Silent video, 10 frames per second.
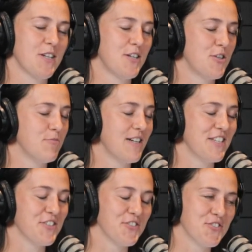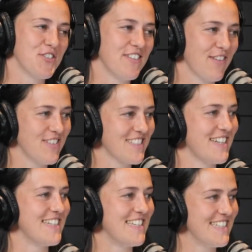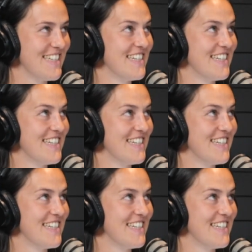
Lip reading: Oh my God, don't even get me started.